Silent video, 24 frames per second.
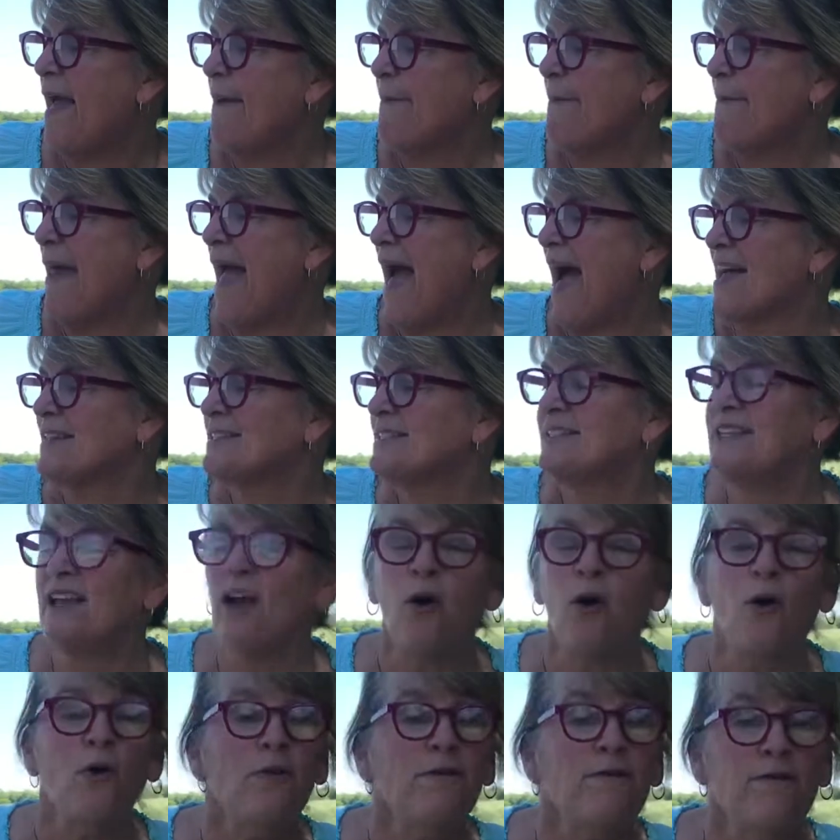past the
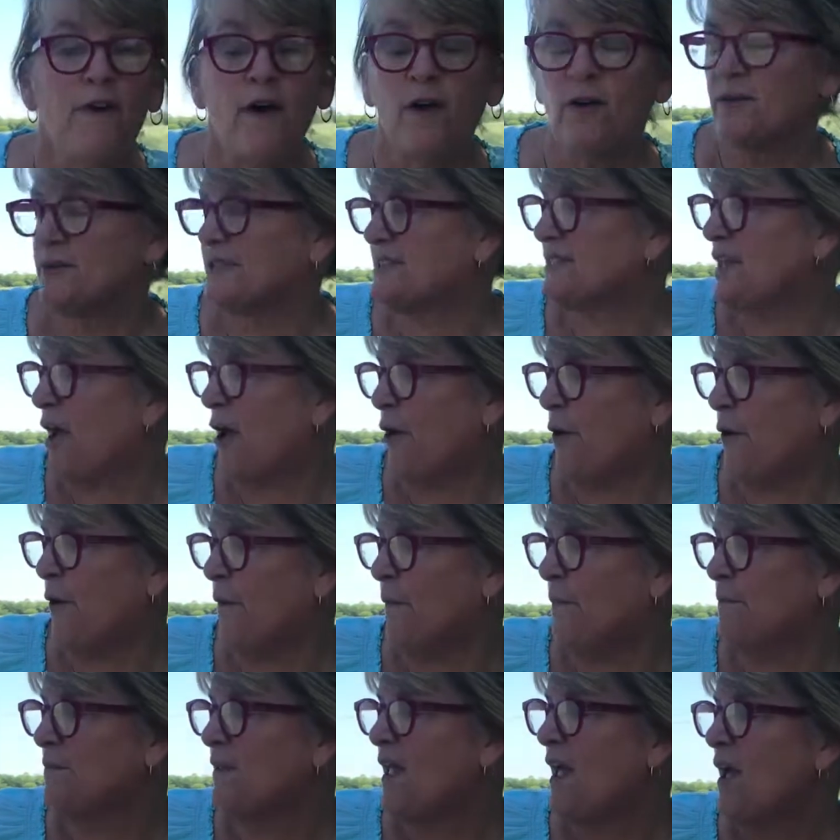old folks'
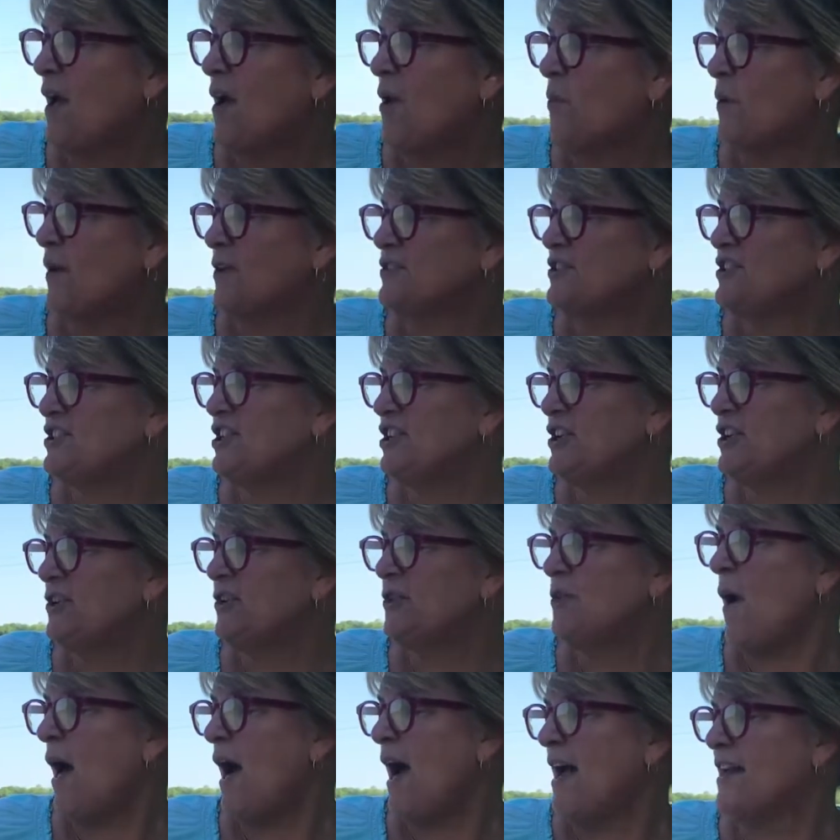home where
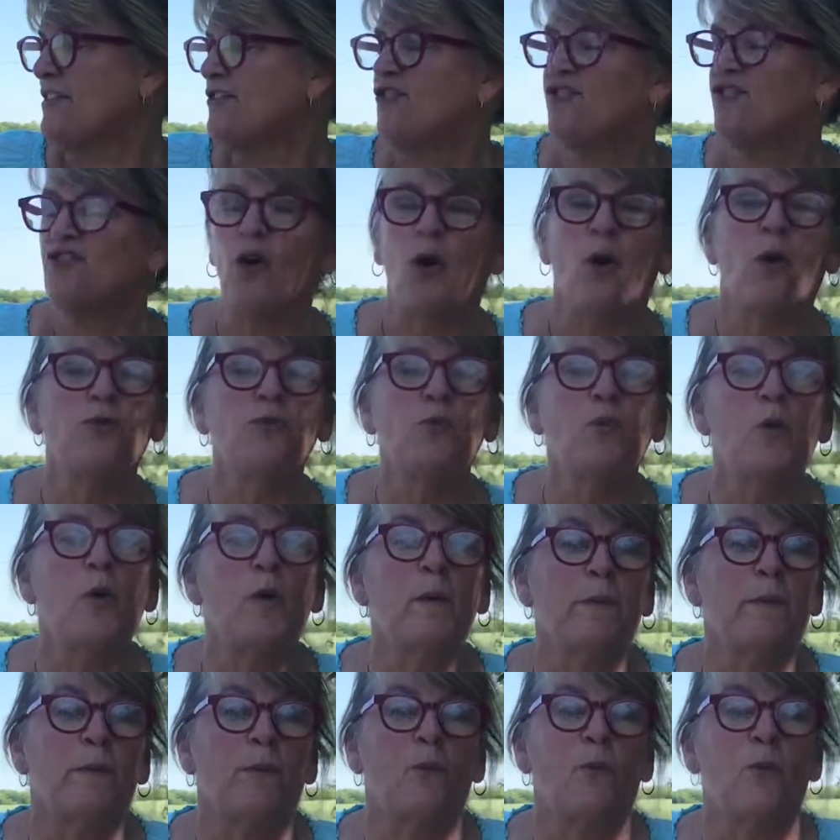two hunched old
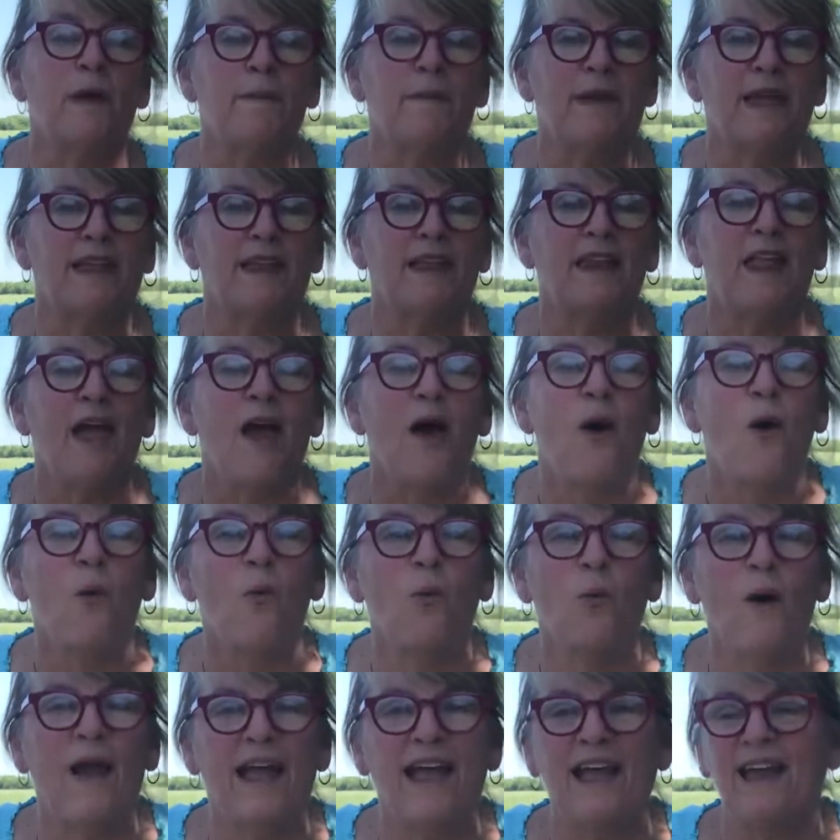women
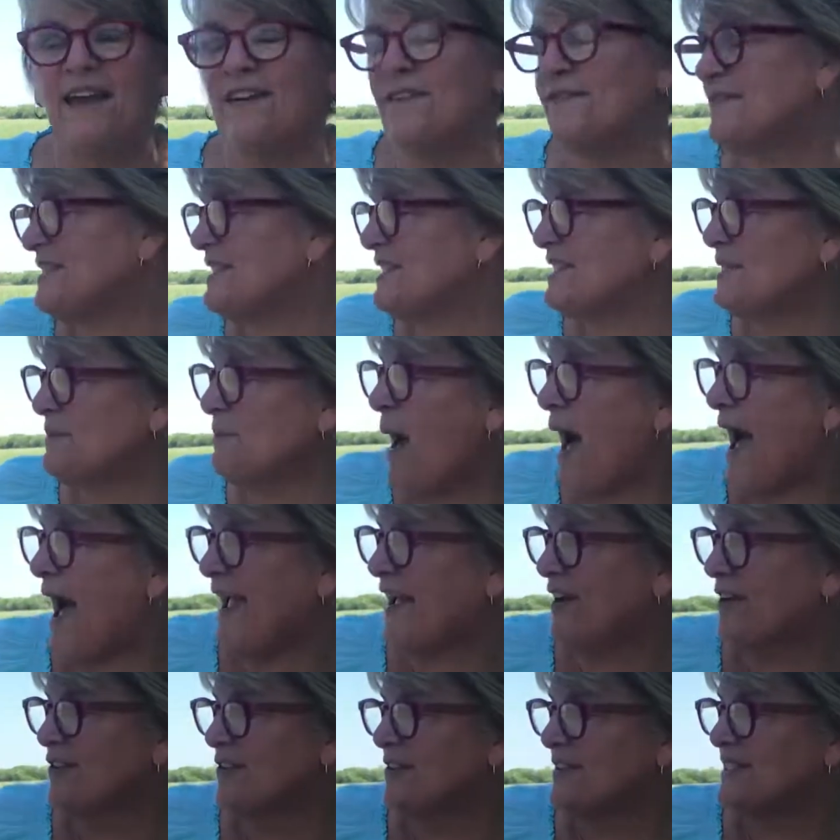waved
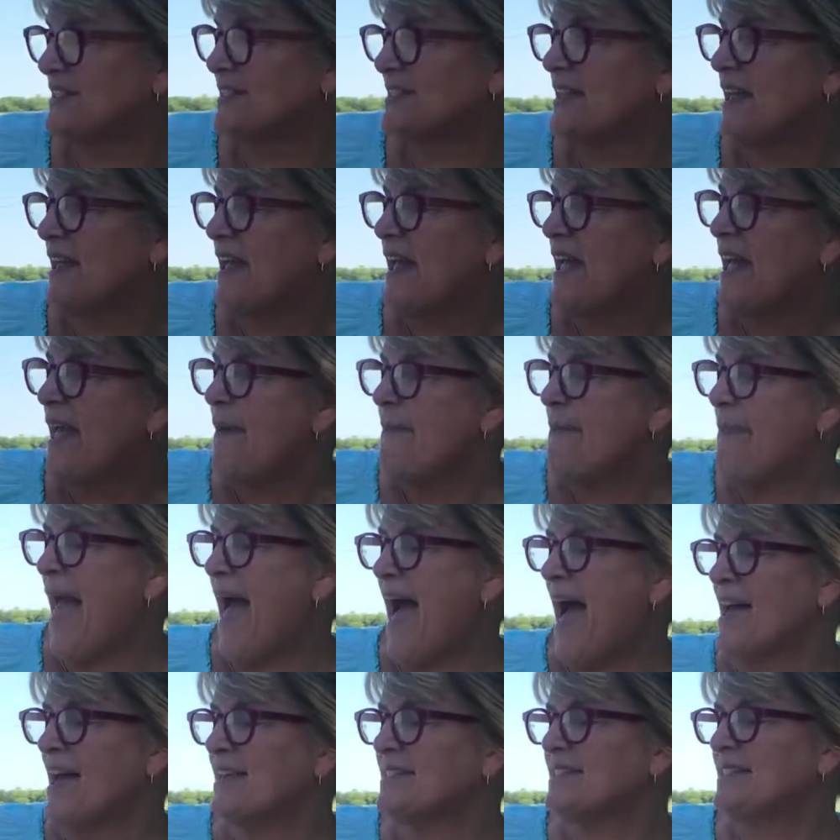smiles,
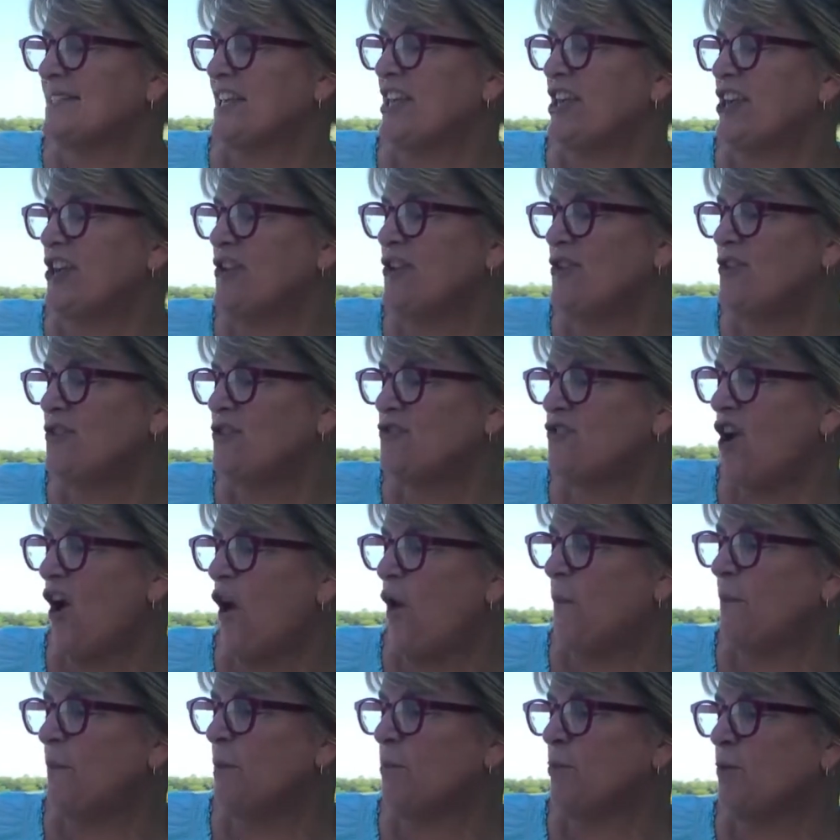past the huge
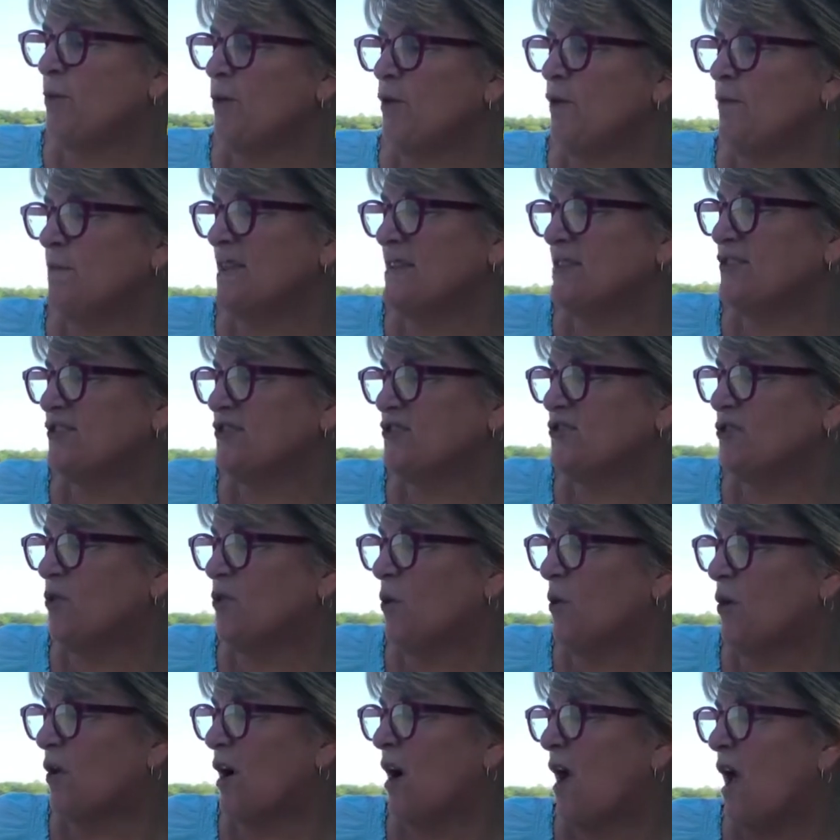home improvement
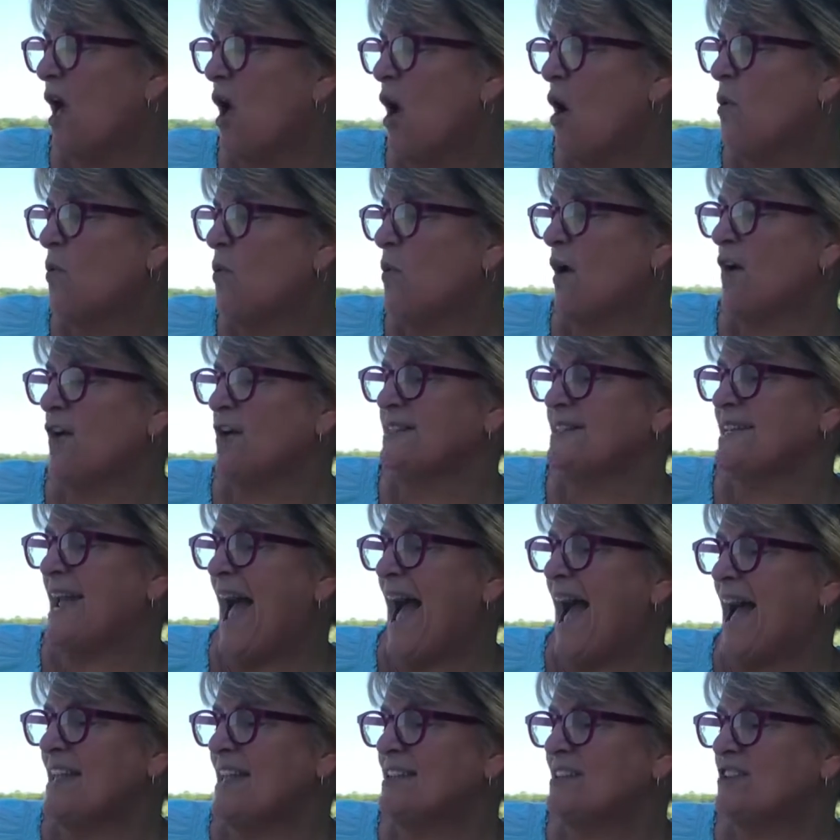store where her
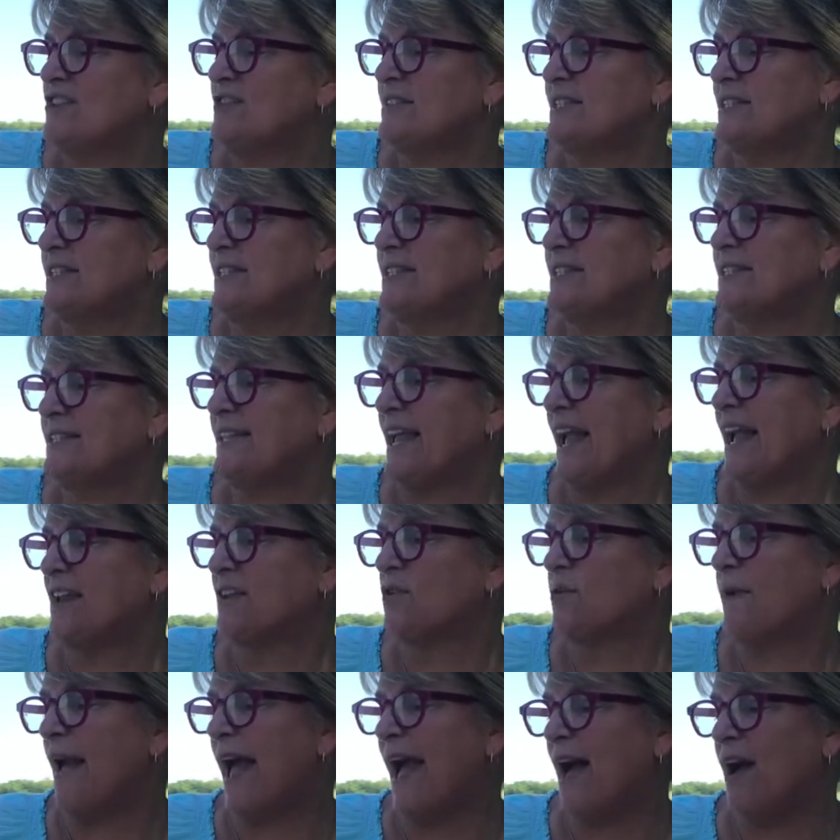dad used to stand
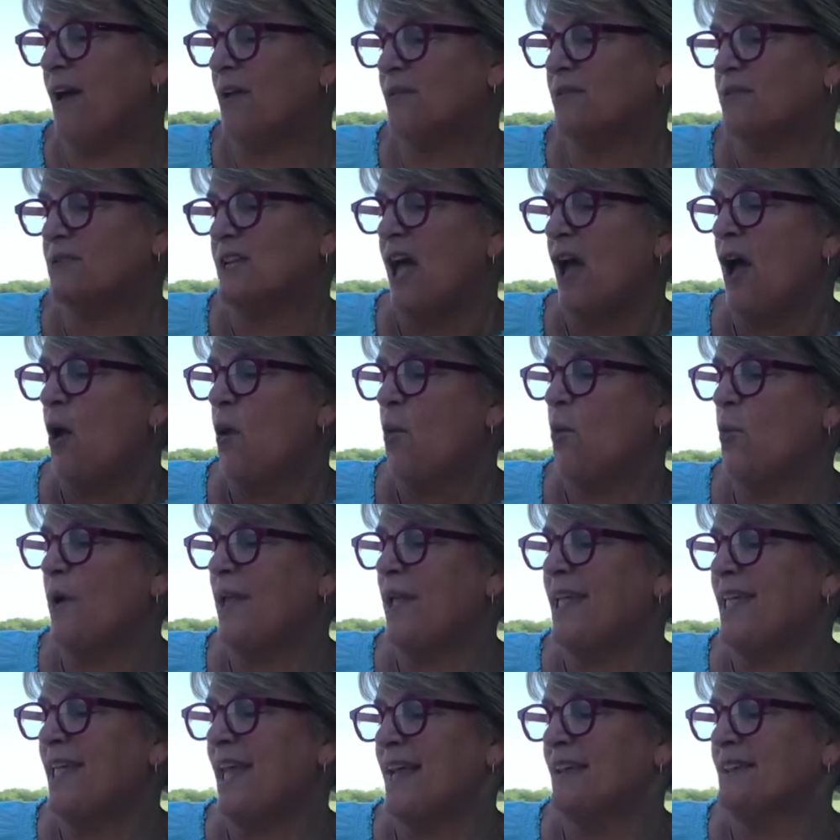around
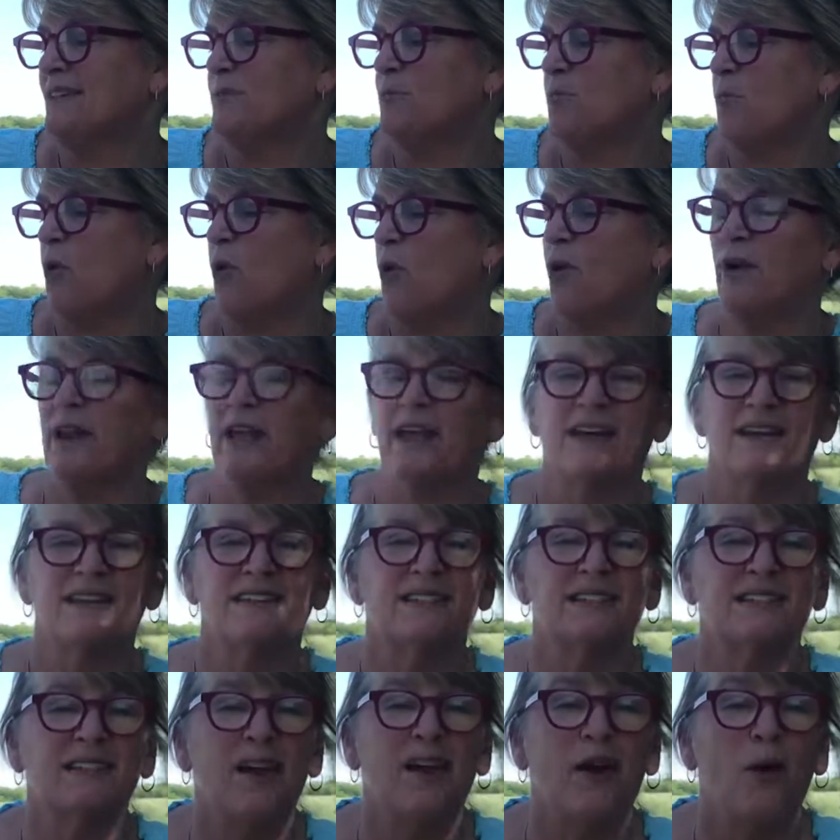weekend
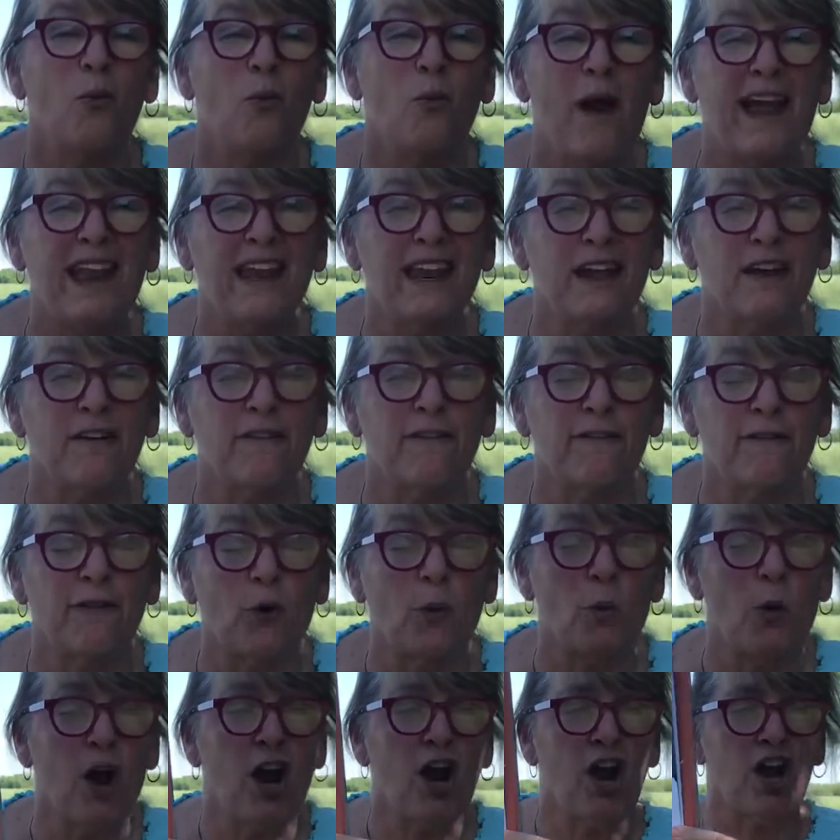mornings waiting for
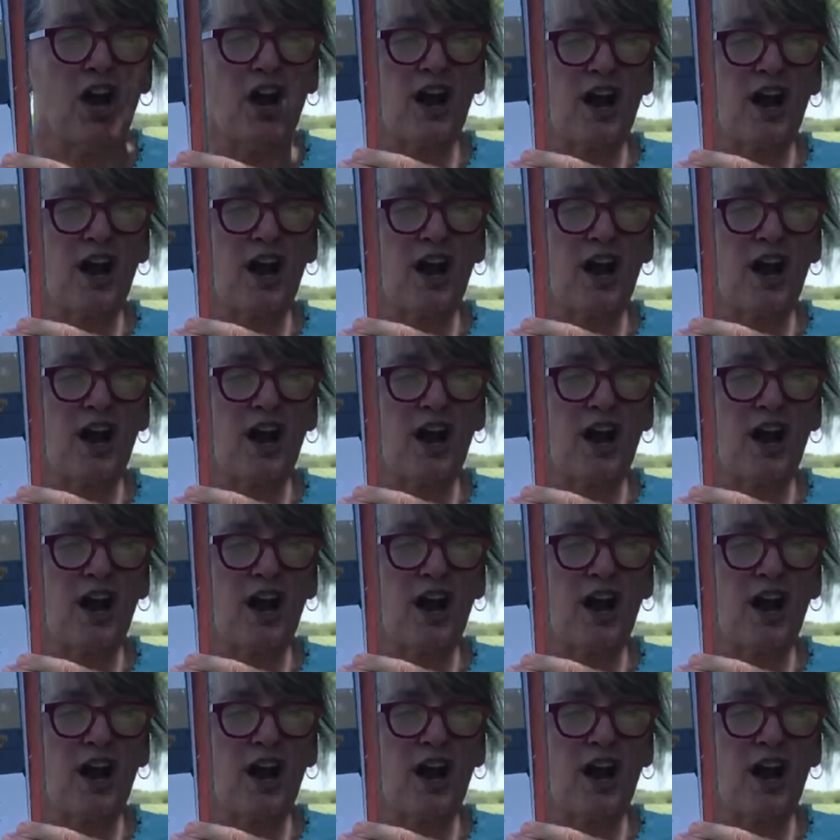work.